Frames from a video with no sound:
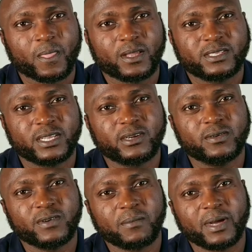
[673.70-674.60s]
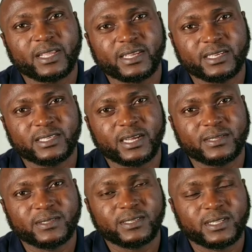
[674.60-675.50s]
take over my case,
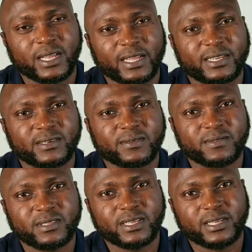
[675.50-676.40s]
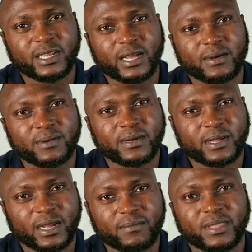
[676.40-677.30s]
and at the end of the day,
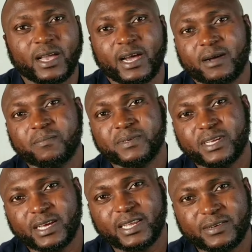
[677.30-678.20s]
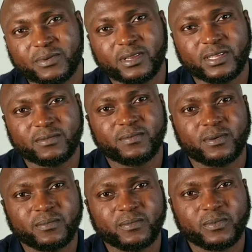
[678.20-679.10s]
I'm not happy and I'm relieved
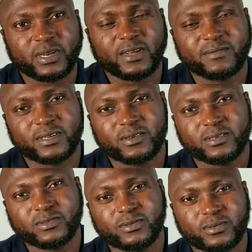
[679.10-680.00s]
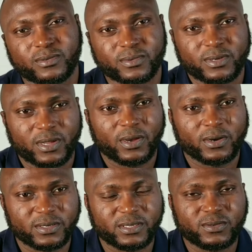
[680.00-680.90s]
from what I've been going through
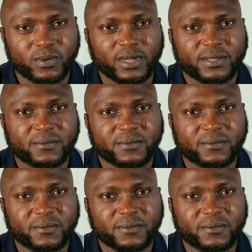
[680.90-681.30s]
all this while.